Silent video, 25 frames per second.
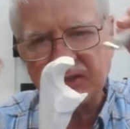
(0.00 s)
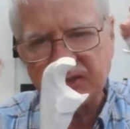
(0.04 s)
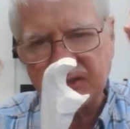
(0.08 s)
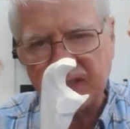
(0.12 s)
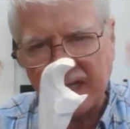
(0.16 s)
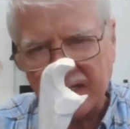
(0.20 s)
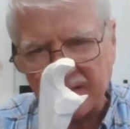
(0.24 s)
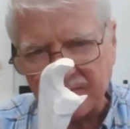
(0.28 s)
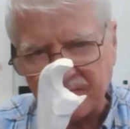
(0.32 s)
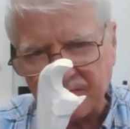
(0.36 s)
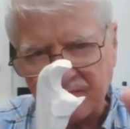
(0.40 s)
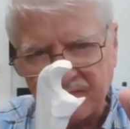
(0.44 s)

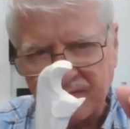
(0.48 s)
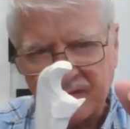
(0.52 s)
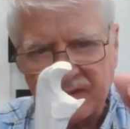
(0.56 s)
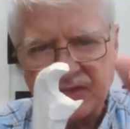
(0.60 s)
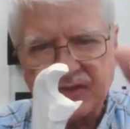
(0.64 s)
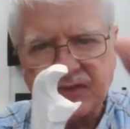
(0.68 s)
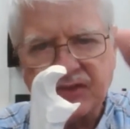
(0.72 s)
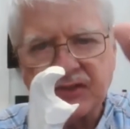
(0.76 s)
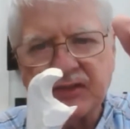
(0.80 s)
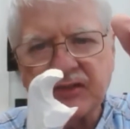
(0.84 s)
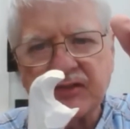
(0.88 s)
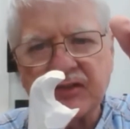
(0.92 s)
out,
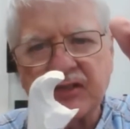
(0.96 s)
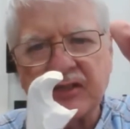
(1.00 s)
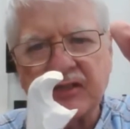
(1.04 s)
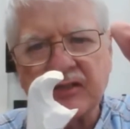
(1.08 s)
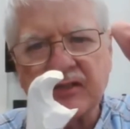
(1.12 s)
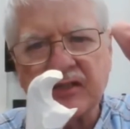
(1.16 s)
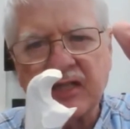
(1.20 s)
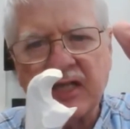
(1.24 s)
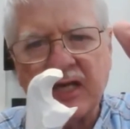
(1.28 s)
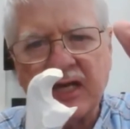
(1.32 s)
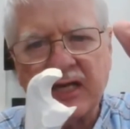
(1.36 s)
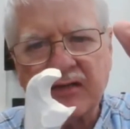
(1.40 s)
fits in the
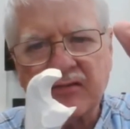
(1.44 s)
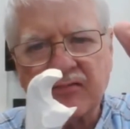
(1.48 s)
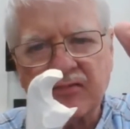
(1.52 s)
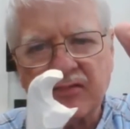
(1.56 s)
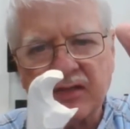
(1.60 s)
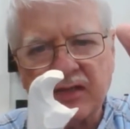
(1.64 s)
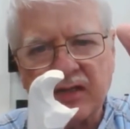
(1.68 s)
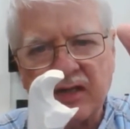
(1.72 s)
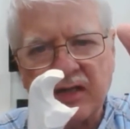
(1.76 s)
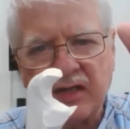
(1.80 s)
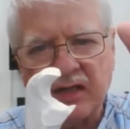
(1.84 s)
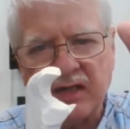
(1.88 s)

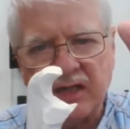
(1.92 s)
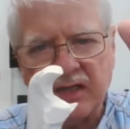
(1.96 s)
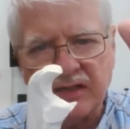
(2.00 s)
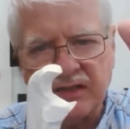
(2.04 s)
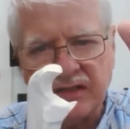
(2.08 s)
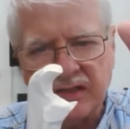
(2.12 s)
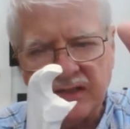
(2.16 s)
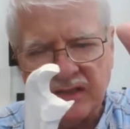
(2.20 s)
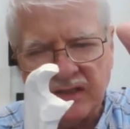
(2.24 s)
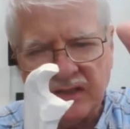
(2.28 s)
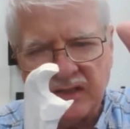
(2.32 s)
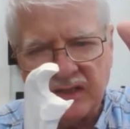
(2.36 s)
olecranon
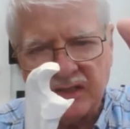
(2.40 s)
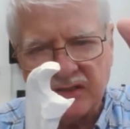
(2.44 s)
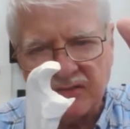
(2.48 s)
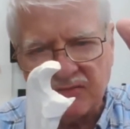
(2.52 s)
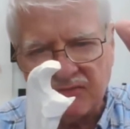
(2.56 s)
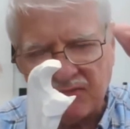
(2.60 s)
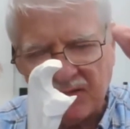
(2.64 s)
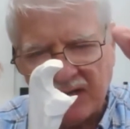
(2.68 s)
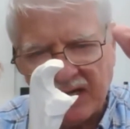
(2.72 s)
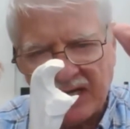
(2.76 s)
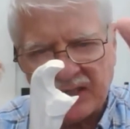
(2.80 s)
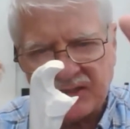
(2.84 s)

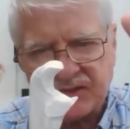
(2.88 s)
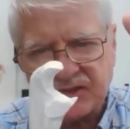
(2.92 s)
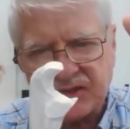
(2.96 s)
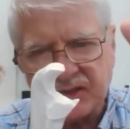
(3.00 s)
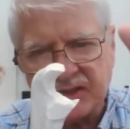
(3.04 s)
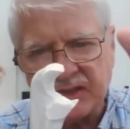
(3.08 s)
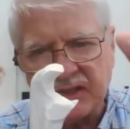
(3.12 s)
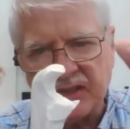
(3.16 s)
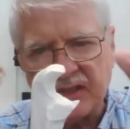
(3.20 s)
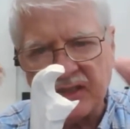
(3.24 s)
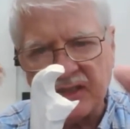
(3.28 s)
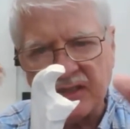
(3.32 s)

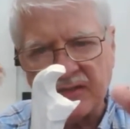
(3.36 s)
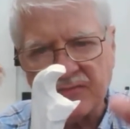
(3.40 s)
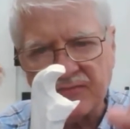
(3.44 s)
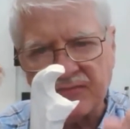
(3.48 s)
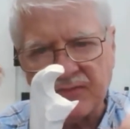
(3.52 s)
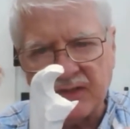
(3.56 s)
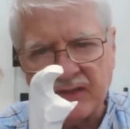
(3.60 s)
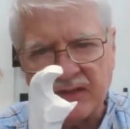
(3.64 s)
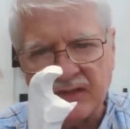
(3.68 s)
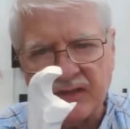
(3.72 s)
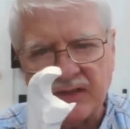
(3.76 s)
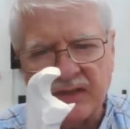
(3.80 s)
fossa of
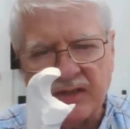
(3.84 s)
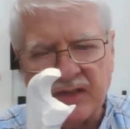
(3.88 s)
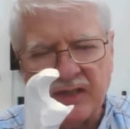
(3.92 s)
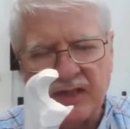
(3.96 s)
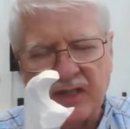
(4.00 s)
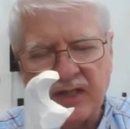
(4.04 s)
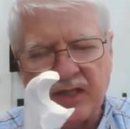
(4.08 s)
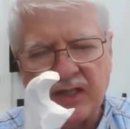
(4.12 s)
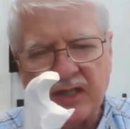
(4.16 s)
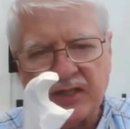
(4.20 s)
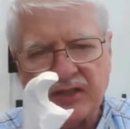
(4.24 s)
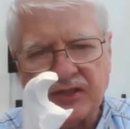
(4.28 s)
the
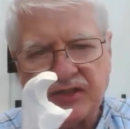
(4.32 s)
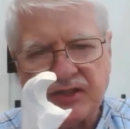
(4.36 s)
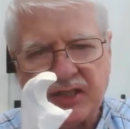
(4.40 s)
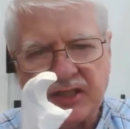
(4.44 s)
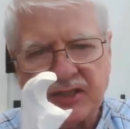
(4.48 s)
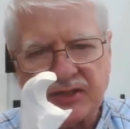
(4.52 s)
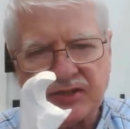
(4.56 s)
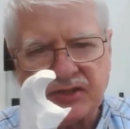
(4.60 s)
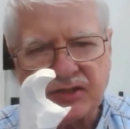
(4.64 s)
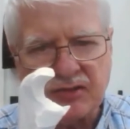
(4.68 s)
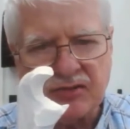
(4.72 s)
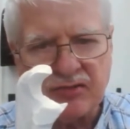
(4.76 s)

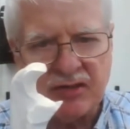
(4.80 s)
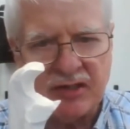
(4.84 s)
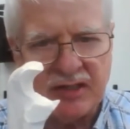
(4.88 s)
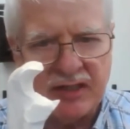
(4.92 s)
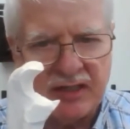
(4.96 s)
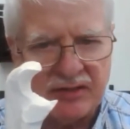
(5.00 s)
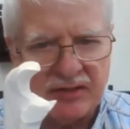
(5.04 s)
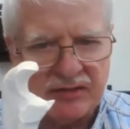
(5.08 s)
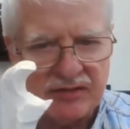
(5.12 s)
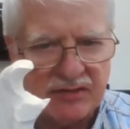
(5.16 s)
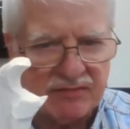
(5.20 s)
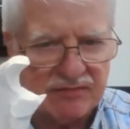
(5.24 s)
distal
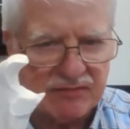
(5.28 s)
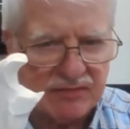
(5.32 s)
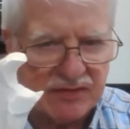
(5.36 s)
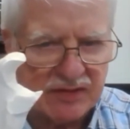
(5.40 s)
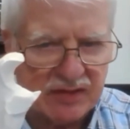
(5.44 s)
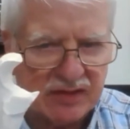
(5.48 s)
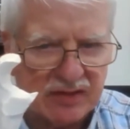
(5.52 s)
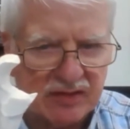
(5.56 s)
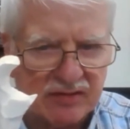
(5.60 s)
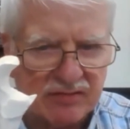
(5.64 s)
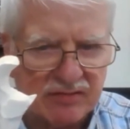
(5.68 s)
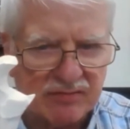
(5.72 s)
end of the
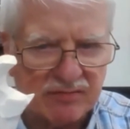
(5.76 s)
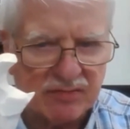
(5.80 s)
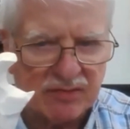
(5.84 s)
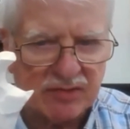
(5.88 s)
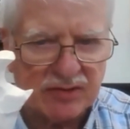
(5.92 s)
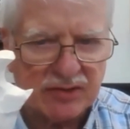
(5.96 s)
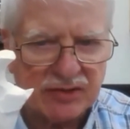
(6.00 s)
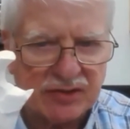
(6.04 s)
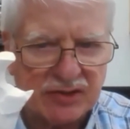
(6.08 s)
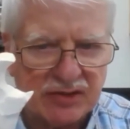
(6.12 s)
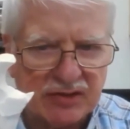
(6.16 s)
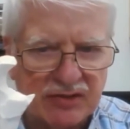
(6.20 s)

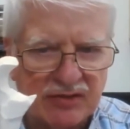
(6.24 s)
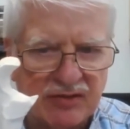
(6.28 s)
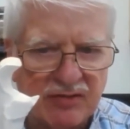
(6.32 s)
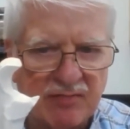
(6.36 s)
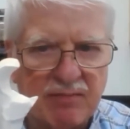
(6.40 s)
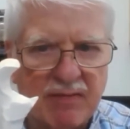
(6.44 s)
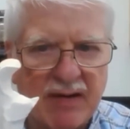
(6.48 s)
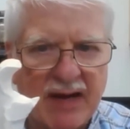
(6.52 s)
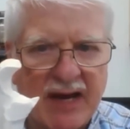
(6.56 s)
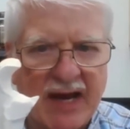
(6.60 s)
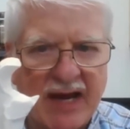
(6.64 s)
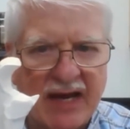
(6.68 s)
humerus in the
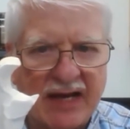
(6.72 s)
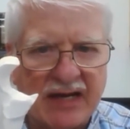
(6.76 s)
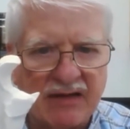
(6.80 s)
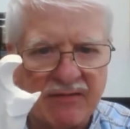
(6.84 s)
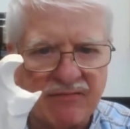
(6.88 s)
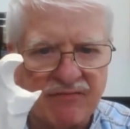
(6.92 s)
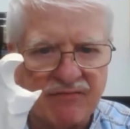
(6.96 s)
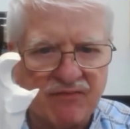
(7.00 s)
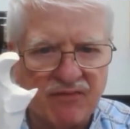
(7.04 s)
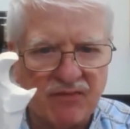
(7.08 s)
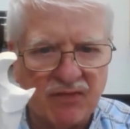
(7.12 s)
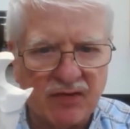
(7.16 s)
back
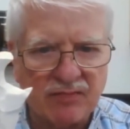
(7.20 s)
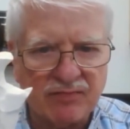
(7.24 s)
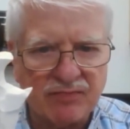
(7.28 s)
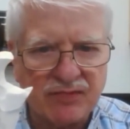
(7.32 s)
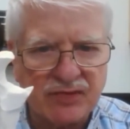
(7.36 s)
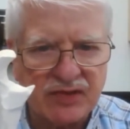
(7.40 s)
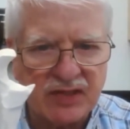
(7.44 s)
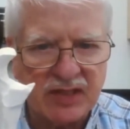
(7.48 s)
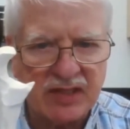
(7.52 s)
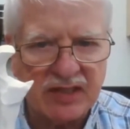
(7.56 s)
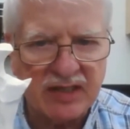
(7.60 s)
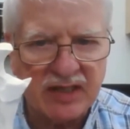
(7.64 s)
and
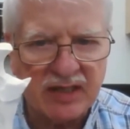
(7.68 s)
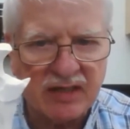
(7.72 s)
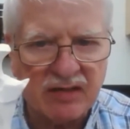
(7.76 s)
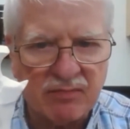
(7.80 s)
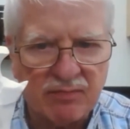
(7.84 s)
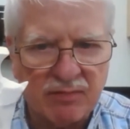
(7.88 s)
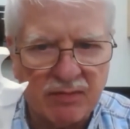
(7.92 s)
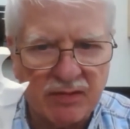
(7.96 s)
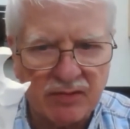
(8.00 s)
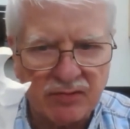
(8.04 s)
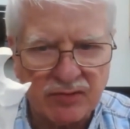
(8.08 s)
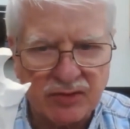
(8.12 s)
forms the
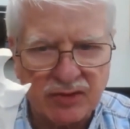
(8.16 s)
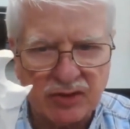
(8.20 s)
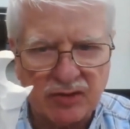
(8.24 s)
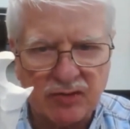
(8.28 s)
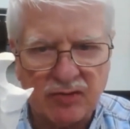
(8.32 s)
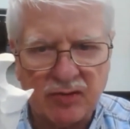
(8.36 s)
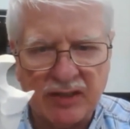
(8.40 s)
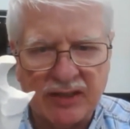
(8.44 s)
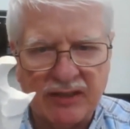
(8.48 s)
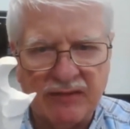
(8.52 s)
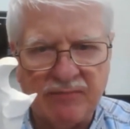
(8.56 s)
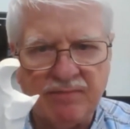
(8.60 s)
elbow
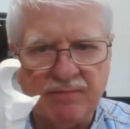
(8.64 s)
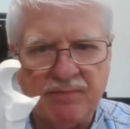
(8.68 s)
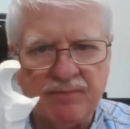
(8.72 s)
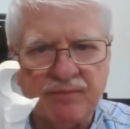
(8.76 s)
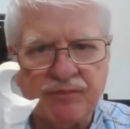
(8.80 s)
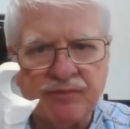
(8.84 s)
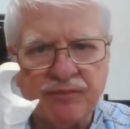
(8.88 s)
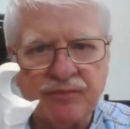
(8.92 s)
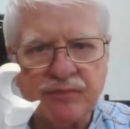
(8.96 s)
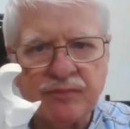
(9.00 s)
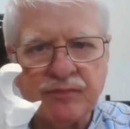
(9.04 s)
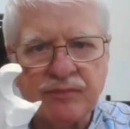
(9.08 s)
joint.
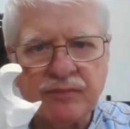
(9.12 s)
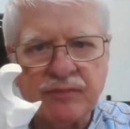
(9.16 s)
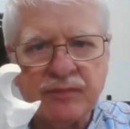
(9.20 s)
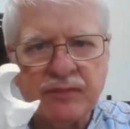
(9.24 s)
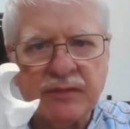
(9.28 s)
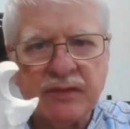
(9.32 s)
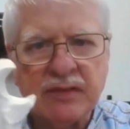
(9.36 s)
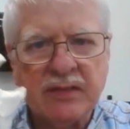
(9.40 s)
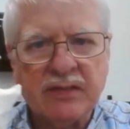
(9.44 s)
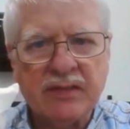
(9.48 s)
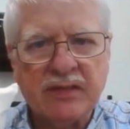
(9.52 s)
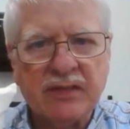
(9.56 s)

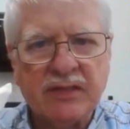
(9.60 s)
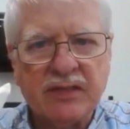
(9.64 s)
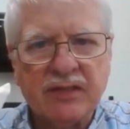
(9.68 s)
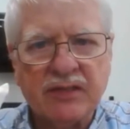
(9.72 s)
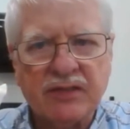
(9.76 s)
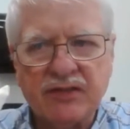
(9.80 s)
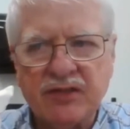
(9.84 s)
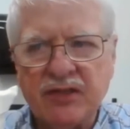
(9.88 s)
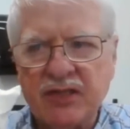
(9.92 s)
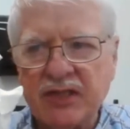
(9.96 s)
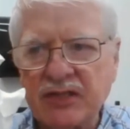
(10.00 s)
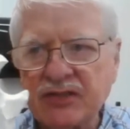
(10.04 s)

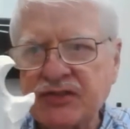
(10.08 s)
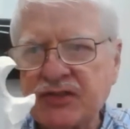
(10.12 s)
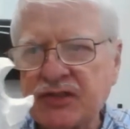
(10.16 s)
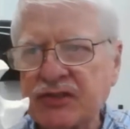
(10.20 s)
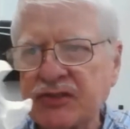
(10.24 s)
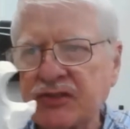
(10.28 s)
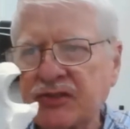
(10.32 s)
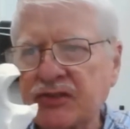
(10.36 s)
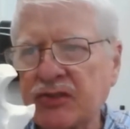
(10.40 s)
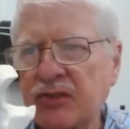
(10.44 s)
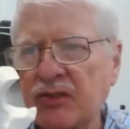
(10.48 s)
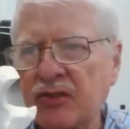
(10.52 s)
This
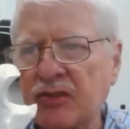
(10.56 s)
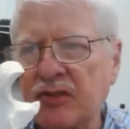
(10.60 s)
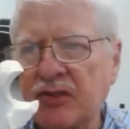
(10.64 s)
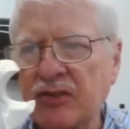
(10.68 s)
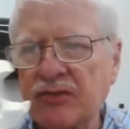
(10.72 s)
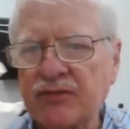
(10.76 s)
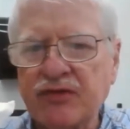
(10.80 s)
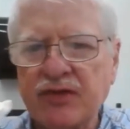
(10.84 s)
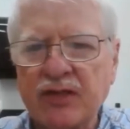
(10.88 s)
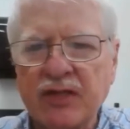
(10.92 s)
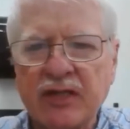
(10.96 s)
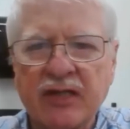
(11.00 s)
is
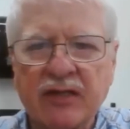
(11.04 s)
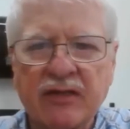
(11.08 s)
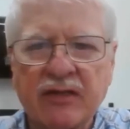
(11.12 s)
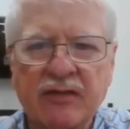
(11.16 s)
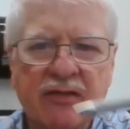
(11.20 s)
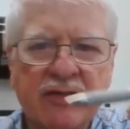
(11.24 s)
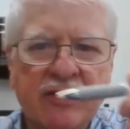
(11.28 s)
called the